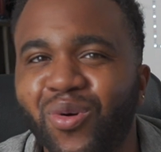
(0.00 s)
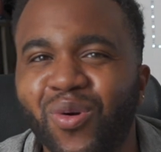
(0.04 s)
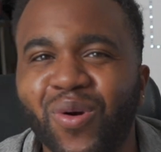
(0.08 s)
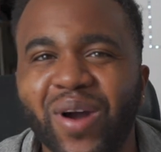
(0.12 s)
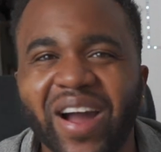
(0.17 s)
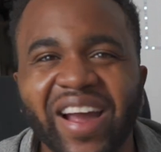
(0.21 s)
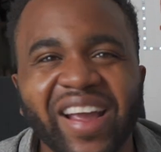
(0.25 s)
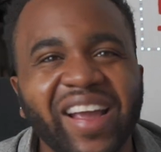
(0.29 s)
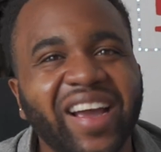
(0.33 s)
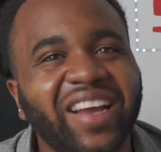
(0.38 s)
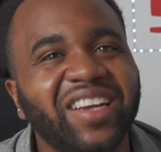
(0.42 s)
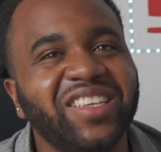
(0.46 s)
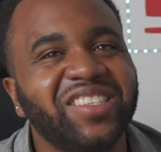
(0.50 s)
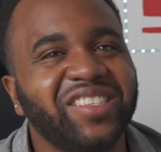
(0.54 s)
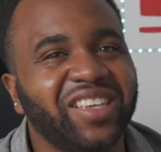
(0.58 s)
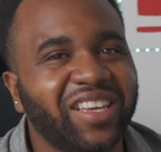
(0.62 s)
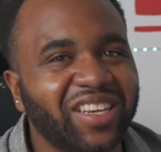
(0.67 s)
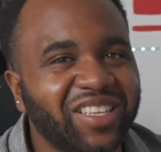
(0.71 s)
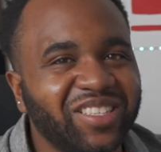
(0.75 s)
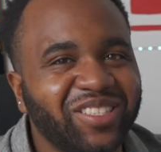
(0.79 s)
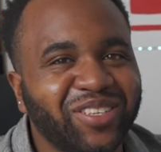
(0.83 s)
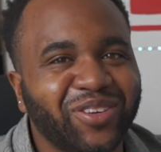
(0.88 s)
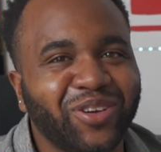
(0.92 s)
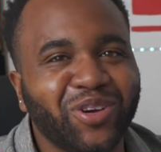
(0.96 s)
why I
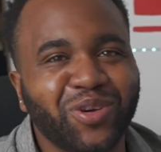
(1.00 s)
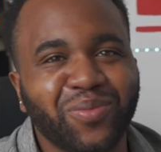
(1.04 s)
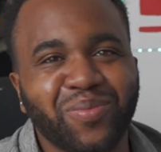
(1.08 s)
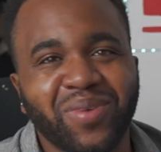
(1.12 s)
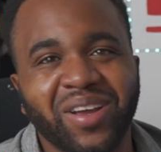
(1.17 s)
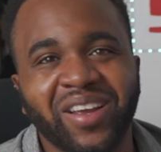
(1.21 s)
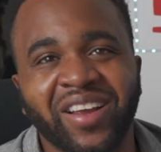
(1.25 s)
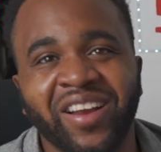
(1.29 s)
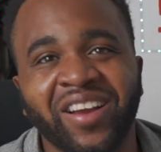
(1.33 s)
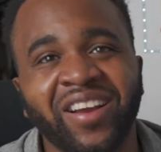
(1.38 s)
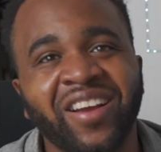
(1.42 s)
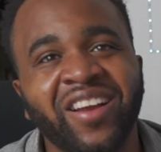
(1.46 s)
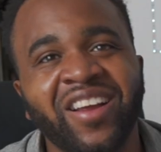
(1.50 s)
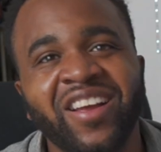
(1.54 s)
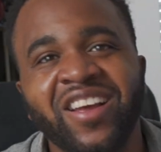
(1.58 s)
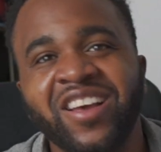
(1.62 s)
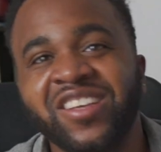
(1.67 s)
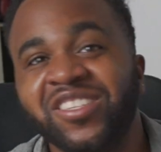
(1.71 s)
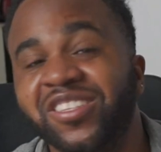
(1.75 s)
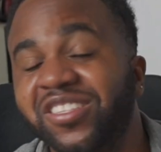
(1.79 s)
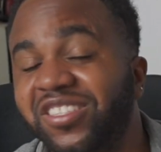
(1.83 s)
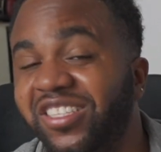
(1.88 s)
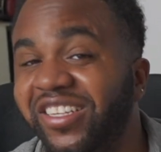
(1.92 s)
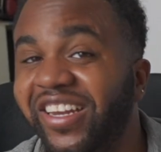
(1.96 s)
decided to cut my hair.
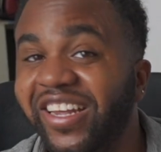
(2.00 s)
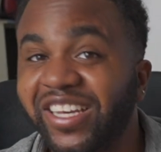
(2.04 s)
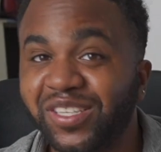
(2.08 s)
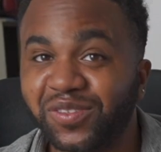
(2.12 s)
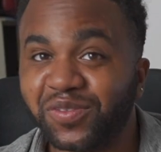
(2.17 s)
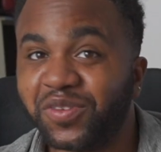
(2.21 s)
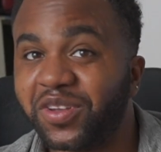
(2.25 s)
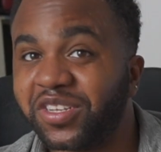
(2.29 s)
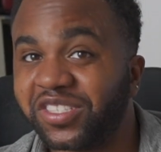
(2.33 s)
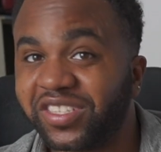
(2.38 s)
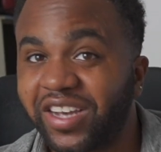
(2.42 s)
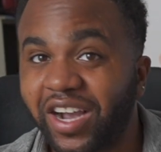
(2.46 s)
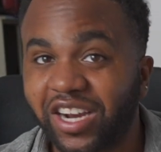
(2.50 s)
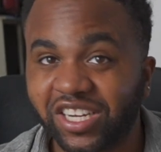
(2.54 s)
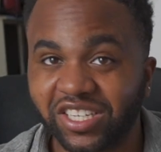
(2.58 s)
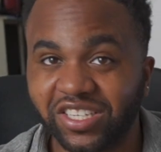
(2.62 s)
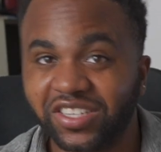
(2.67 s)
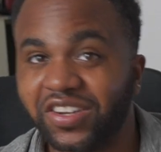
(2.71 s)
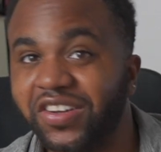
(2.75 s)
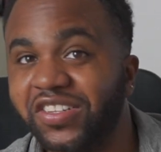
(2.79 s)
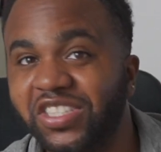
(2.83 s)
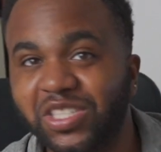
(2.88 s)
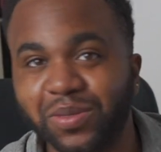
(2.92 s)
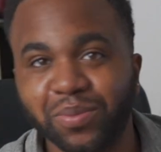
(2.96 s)
So today's video is
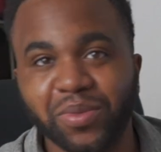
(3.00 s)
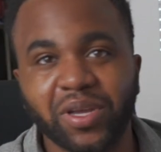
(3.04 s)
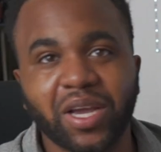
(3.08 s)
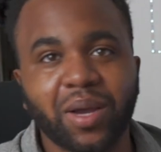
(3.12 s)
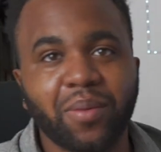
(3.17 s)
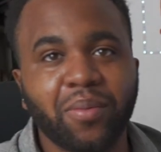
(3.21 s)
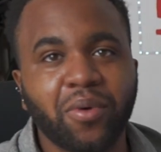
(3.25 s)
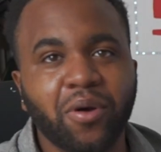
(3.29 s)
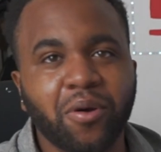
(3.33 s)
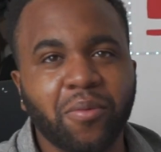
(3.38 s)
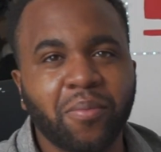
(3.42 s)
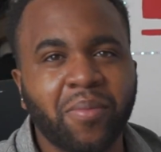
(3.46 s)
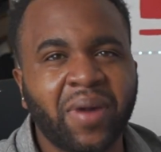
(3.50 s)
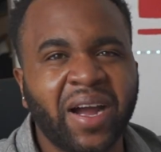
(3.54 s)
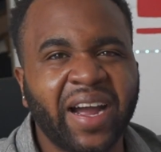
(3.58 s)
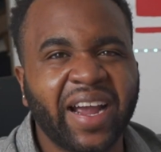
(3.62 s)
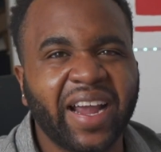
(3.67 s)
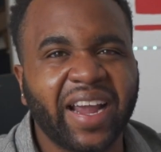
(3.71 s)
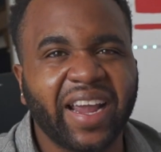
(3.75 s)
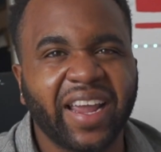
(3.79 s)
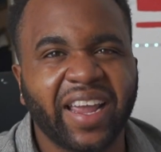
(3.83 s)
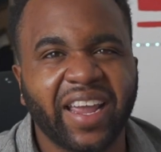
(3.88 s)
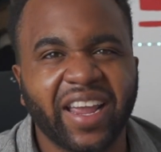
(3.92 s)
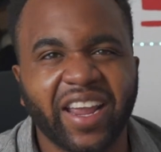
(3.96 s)
actually going to be about my
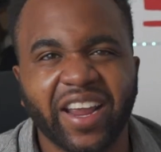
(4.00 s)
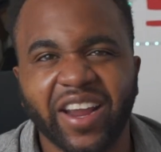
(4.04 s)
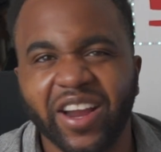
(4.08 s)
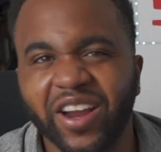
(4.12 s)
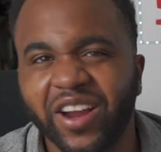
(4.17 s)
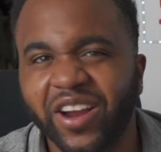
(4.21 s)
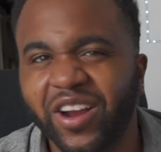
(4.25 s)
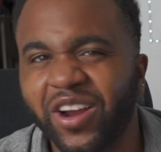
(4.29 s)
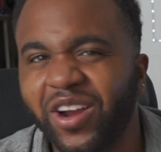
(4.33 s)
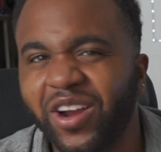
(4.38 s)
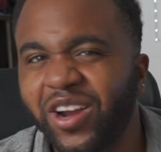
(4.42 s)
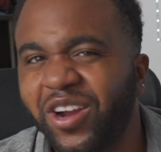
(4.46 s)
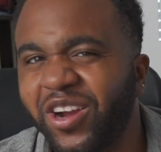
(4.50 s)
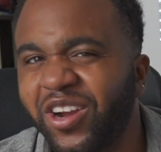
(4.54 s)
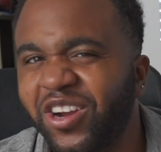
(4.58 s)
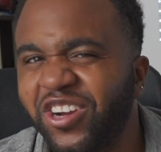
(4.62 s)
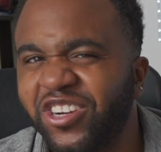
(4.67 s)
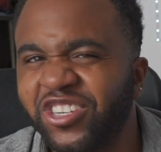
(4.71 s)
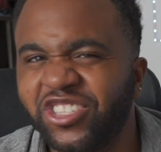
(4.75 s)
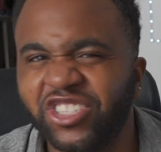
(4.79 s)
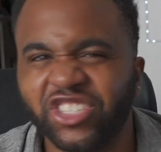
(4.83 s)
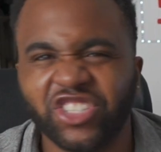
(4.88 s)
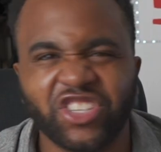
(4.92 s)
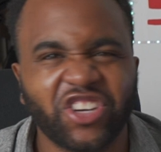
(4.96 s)

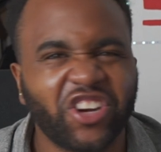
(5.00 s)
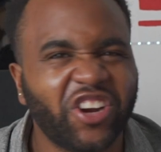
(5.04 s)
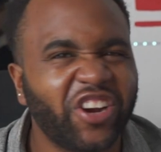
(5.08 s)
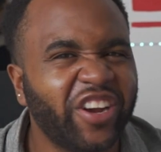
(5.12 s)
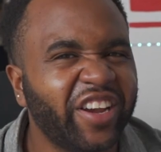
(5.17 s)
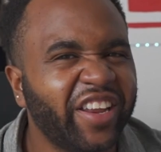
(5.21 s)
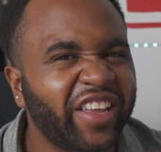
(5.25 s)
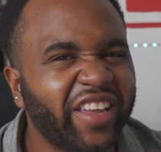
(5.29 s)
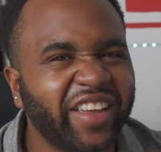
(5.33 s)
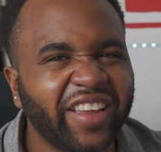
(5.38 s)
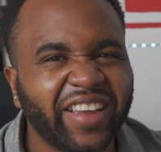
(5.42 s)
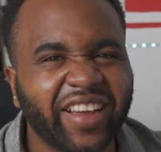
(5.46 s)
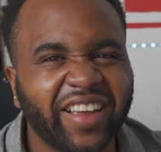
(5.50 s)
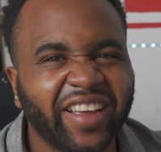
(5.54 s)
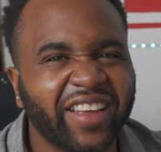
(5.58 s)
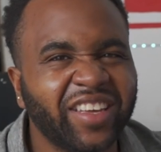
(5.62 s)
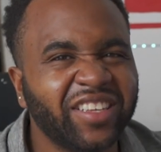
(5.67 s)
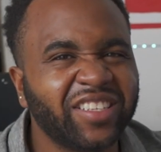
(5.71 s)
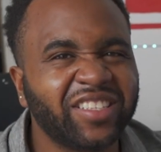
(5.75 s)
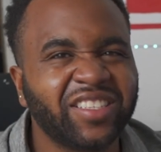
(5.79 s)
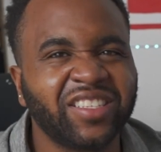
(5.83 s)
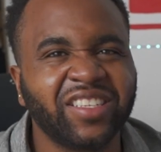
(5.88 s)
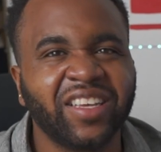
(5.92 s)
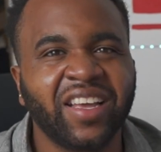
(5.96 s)
hair journey, I
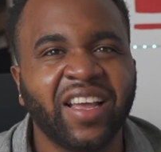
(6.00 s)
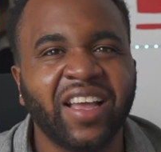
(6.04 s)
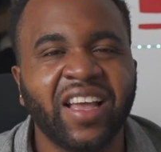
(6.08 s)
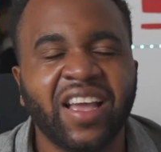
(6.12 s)
guess.